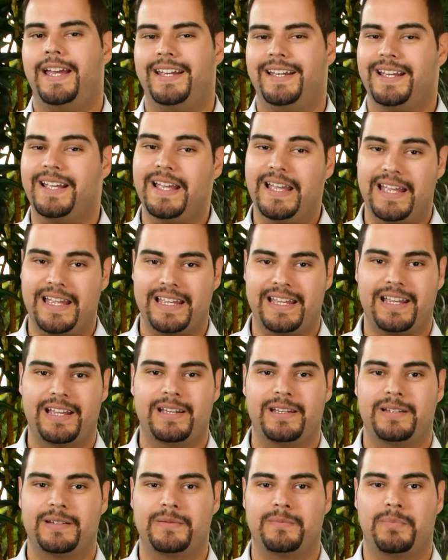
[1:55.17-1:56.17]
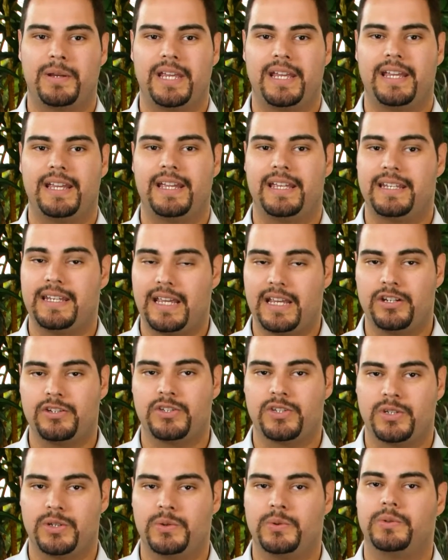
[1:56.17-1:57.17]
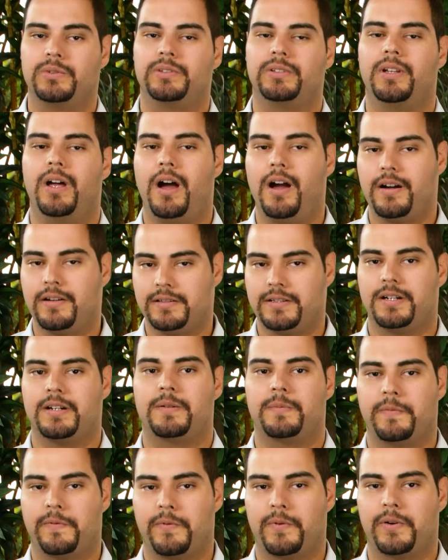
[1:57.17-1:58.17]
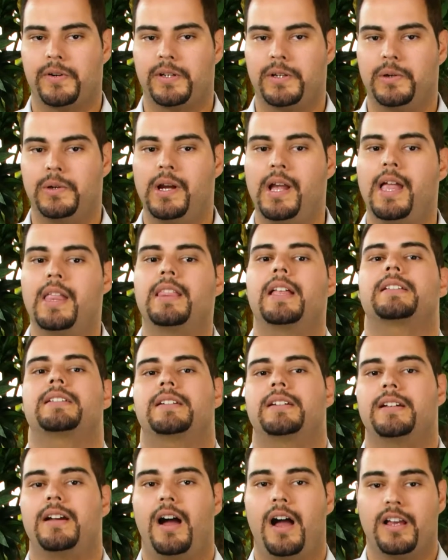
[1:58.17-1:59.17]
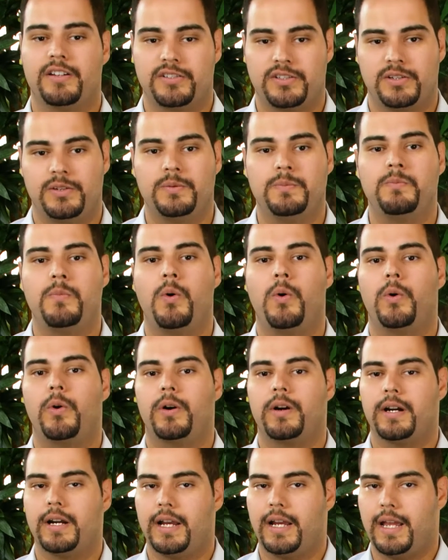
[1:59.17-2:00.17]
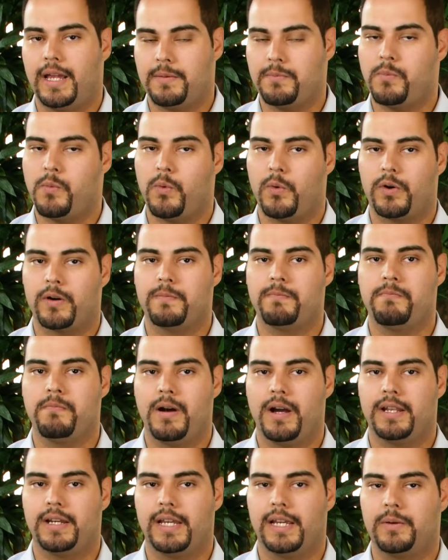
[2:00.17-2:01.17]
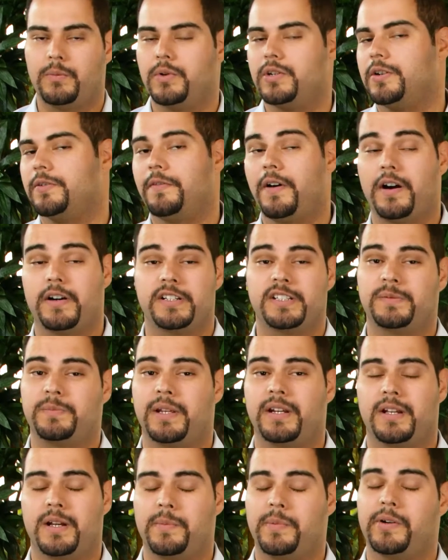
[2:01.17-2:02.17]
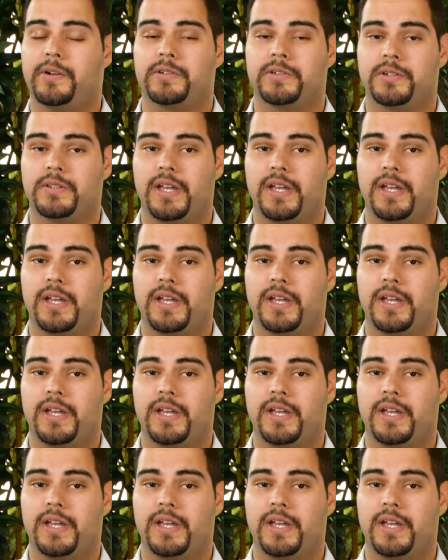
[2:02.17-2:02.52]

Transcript: it can be an issue long term for you that's going to cost you more and more money when you've already spent a couple hundred